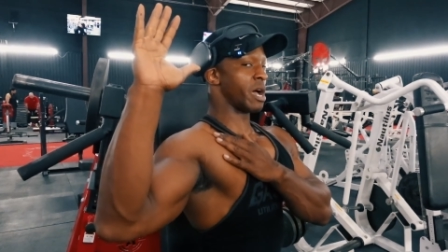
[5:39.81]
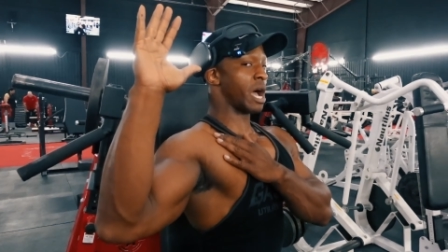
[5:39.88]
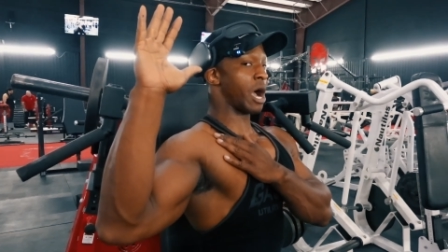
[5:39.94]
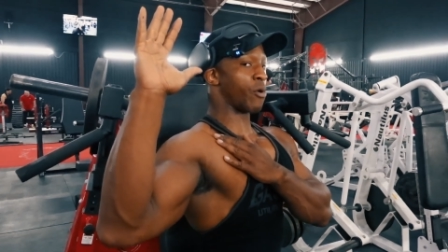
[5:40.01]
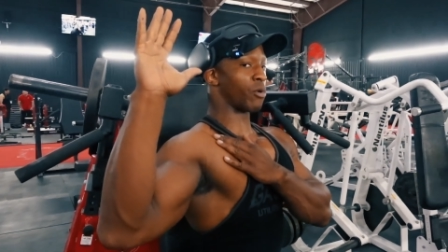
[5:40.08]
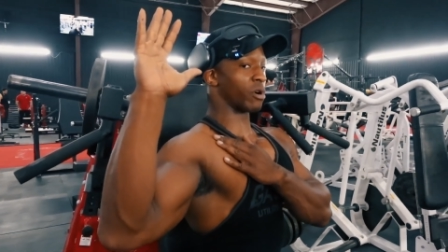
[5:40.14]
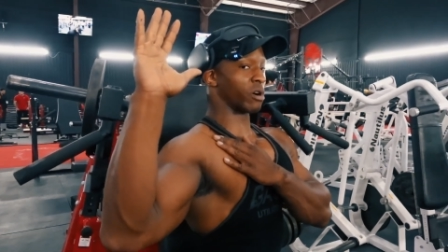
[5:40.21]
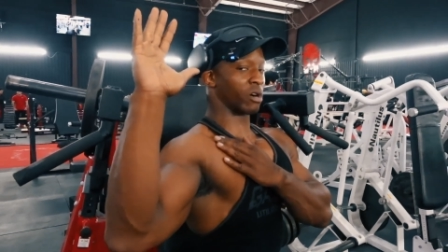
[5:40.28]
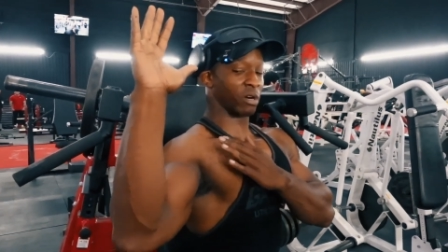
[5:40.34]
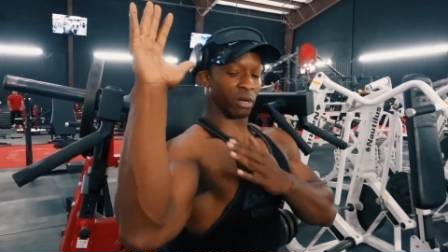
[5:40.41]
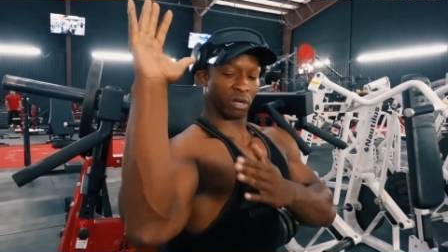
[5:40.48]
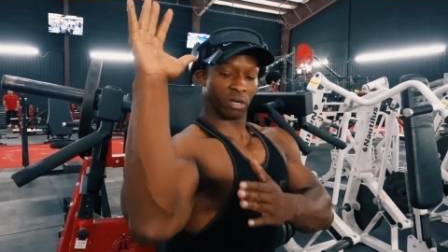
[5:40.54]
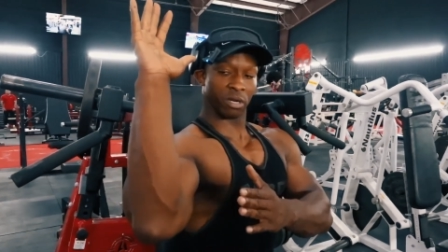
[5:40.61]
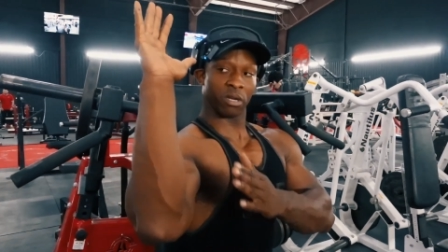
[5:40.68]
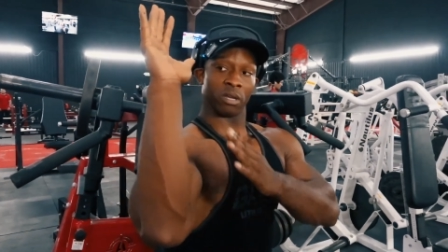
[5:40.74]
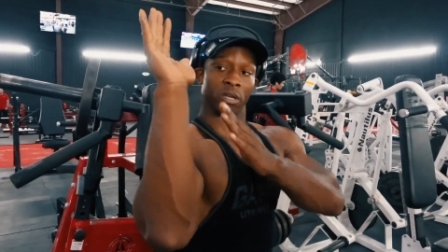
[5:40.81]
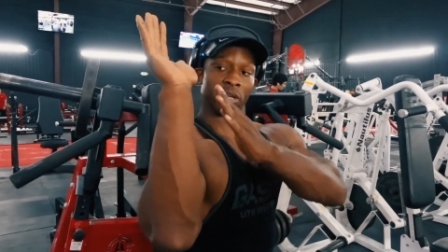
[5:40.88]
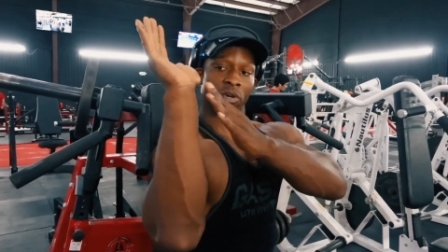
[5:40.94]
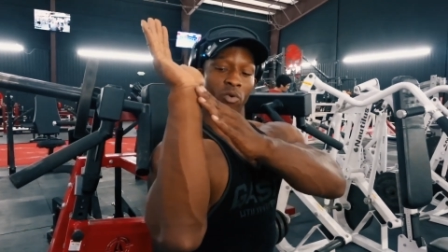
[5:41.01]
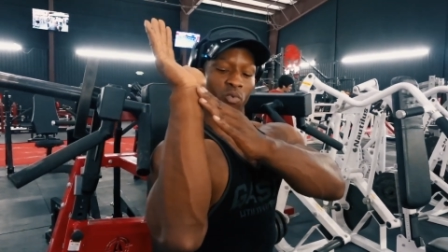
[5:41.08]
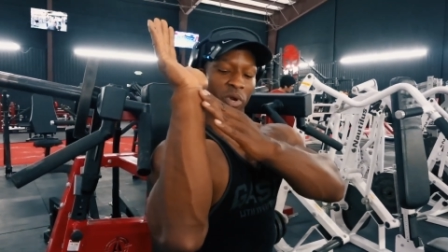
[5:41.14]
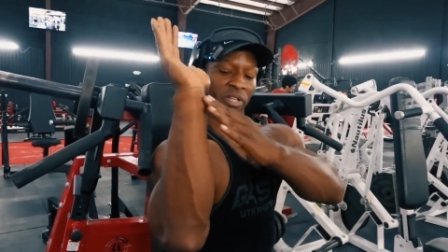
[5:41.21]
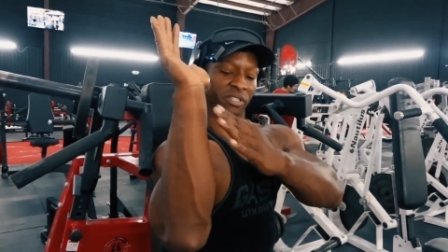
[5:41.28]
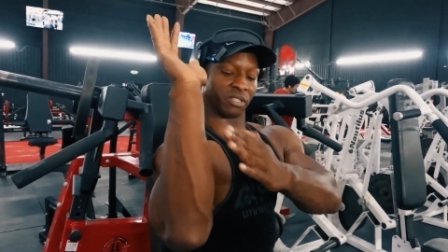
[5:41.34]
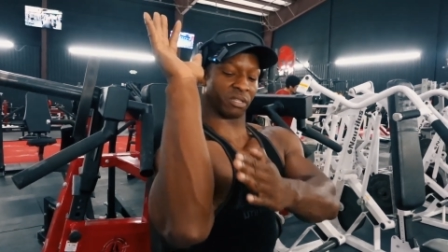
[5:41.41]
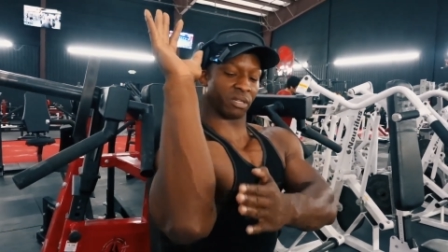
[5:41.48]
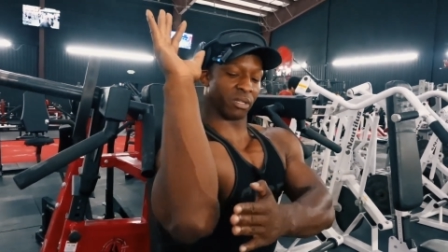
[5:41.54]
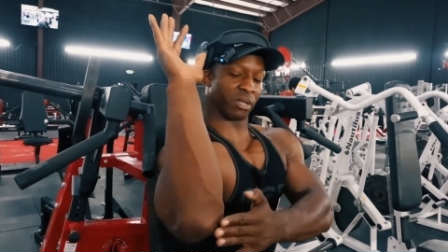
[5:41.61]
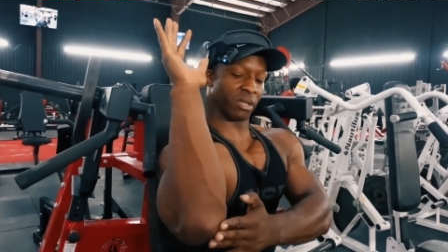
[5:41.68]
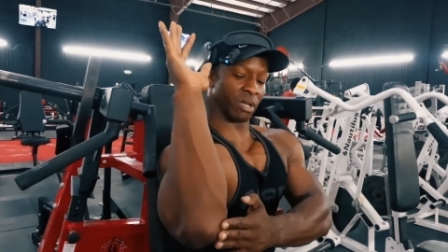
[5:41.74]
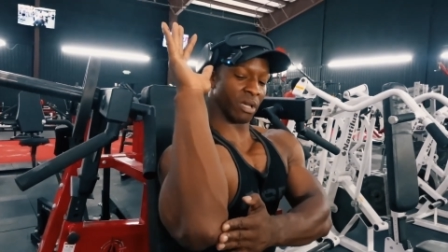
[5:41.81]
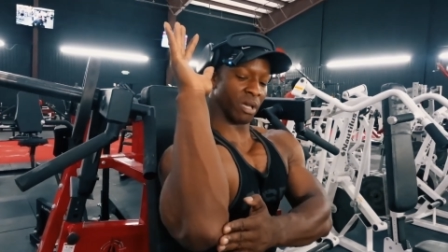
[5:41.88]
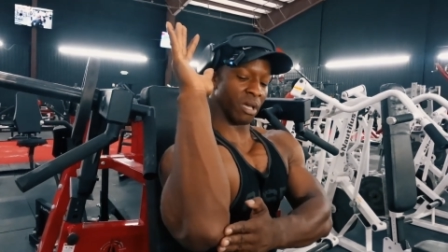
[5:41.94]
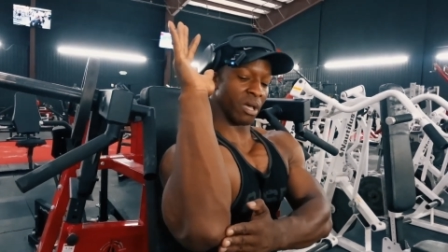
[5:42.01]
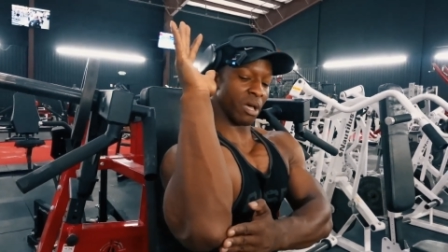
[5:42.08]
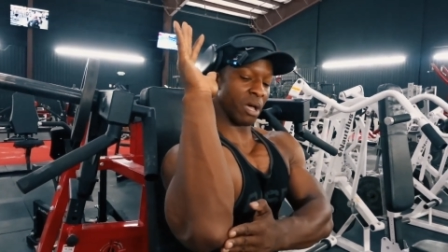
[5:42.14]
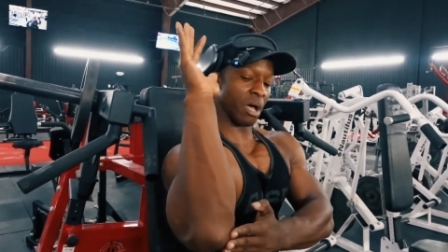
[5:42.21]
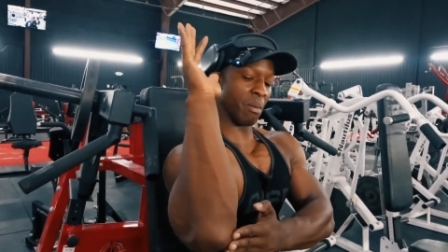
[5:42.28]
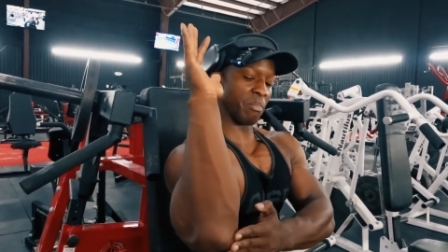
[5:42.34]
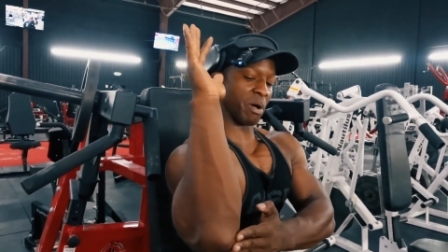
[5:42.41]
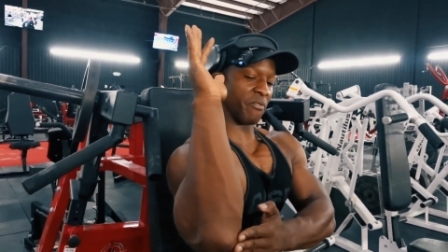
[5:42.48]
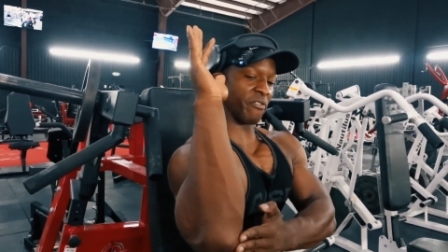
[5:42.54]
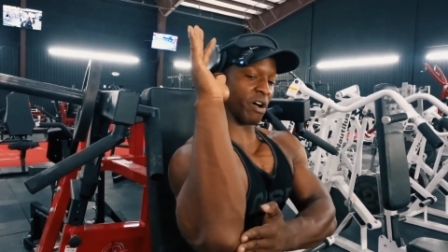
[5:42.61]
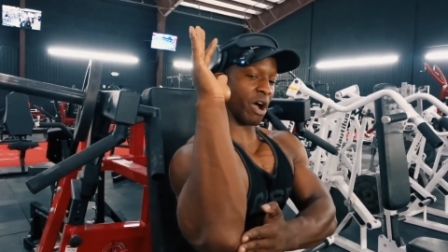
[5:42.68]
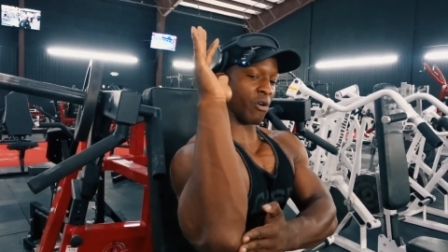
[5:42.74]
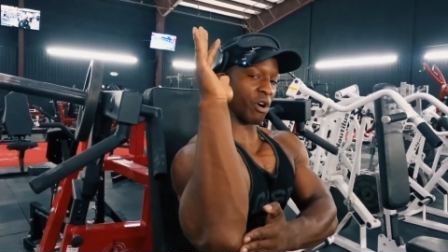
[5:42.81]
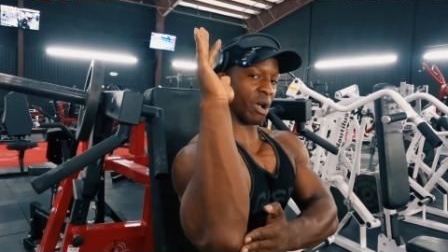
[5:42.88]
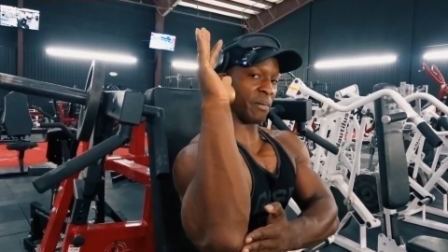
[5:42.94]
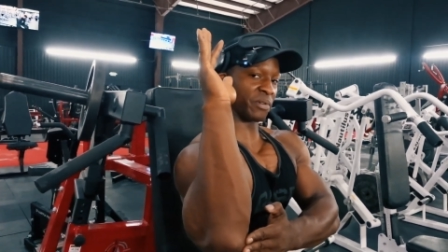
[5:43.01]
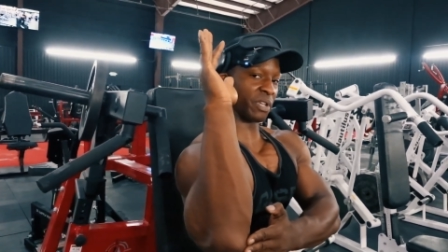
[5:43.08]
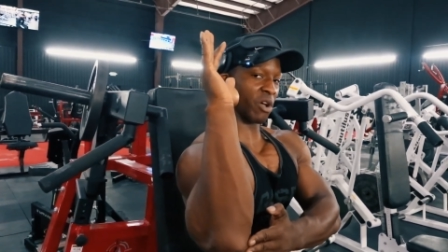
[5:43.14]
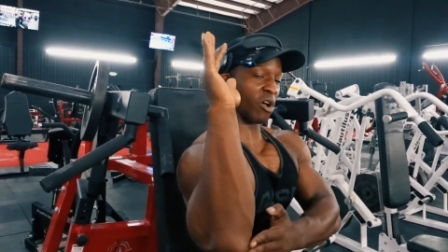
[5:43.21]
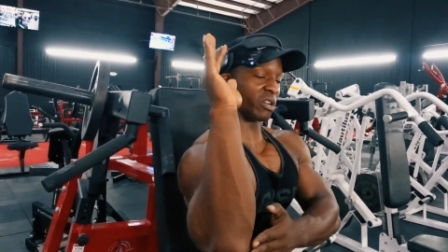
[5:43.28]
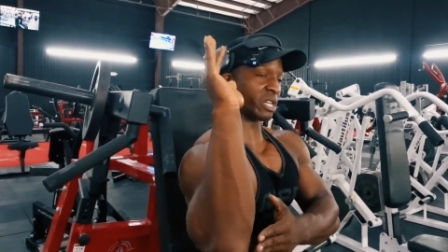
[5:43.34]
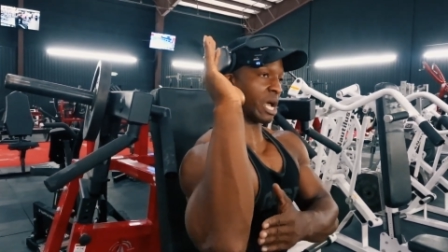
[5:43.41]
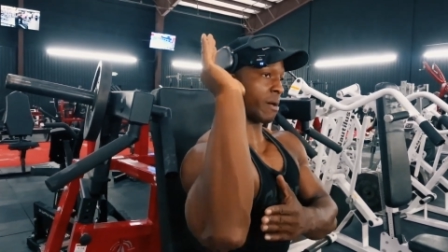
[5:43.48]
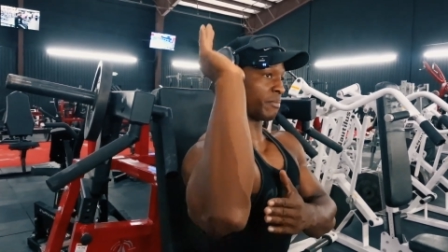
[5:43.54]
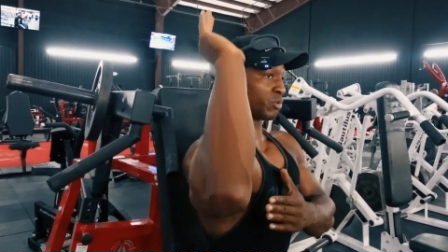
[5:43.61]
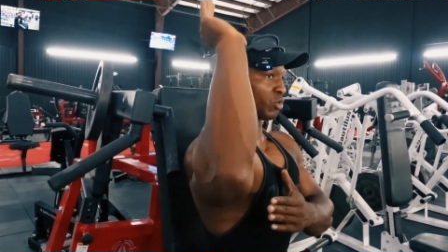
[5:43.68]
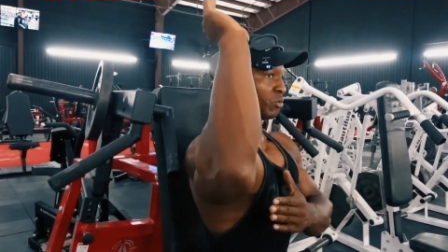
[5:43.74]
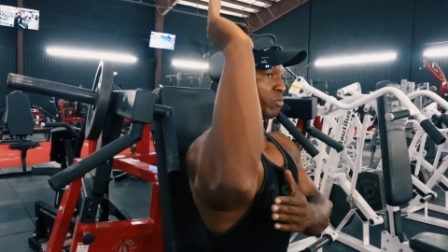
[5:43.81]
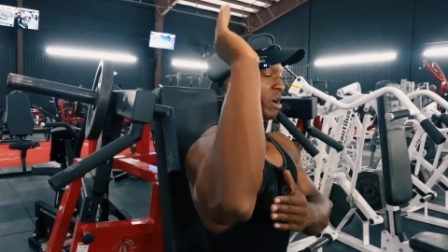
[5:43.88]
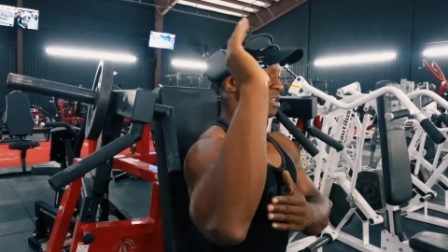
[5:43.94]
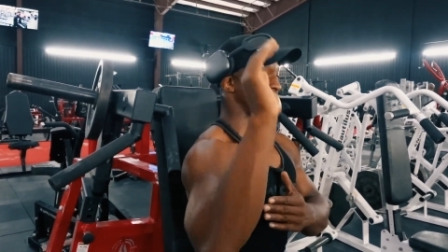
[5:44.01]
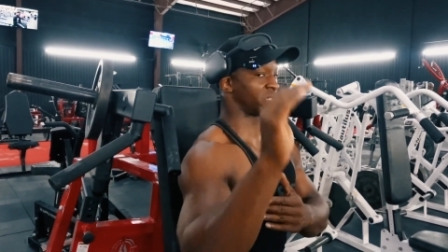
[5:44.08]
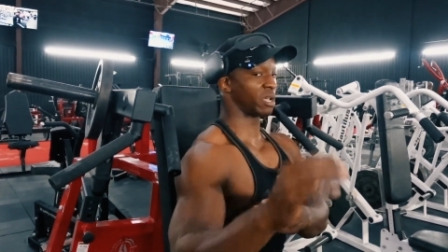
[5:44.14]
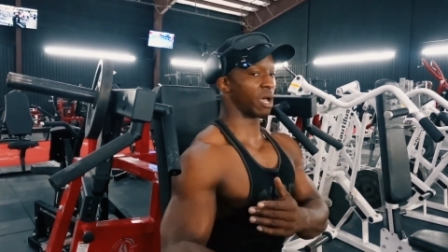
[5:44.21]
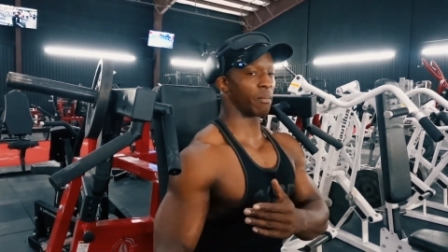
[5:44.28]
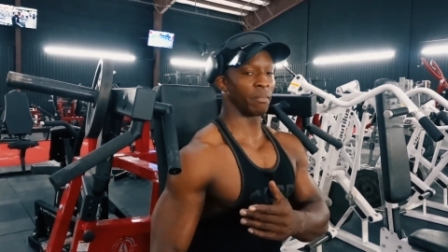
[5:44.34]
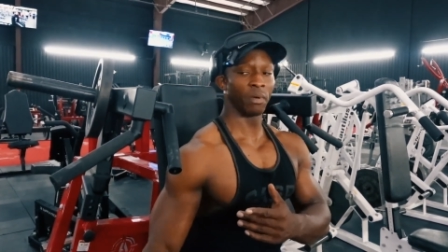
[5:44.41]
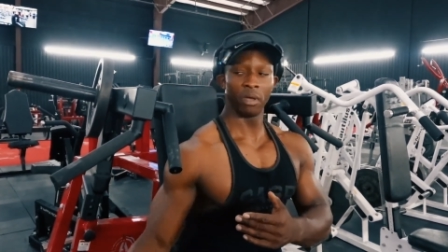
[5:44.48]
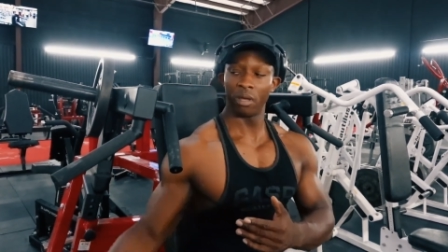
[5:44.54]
our wrists above our elbows at all times and press up.